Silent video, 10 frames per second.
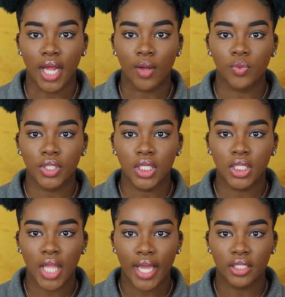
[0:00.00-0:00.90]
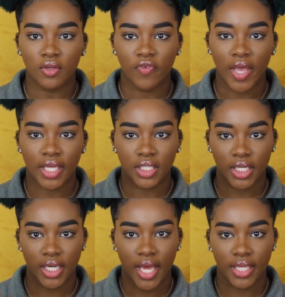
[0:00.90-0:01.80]
I really like the fact
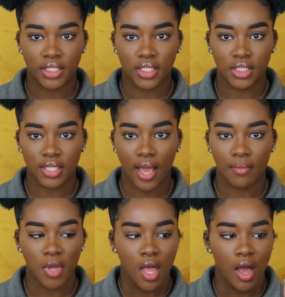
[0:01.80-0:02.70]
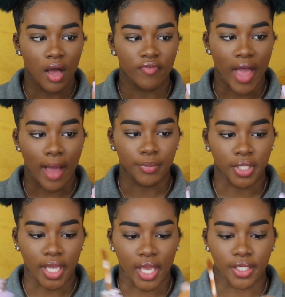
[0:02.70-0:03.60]
that it has this type of
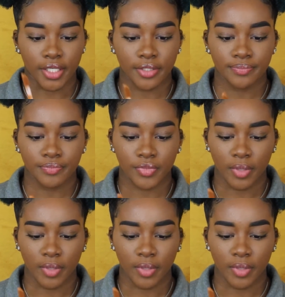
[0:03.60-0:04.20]
applicator.